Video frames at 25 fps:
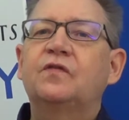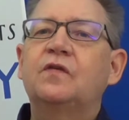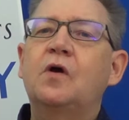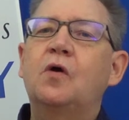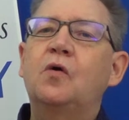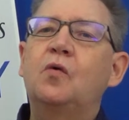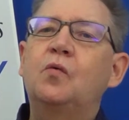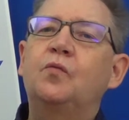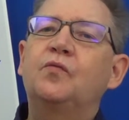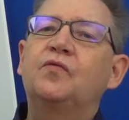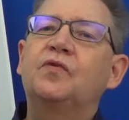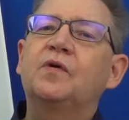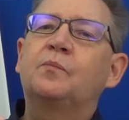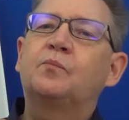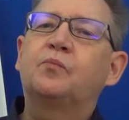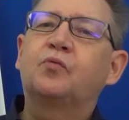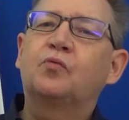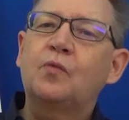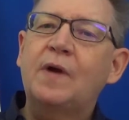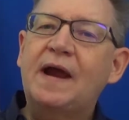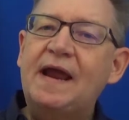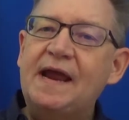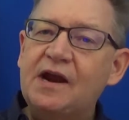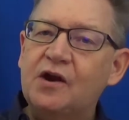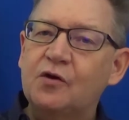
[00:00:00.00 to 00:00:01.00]
So, the
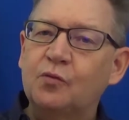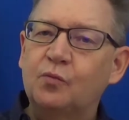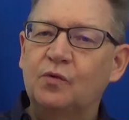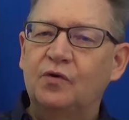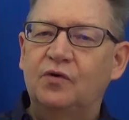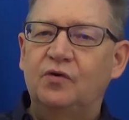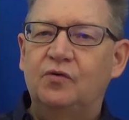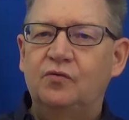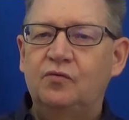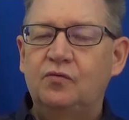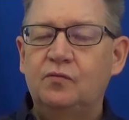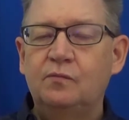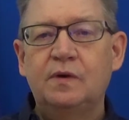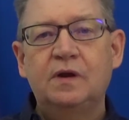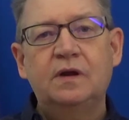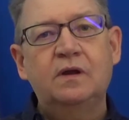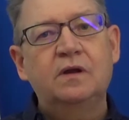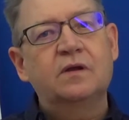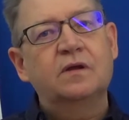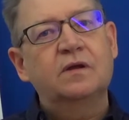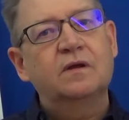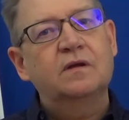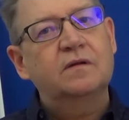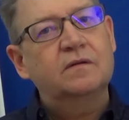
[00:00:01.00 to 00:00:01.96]
break room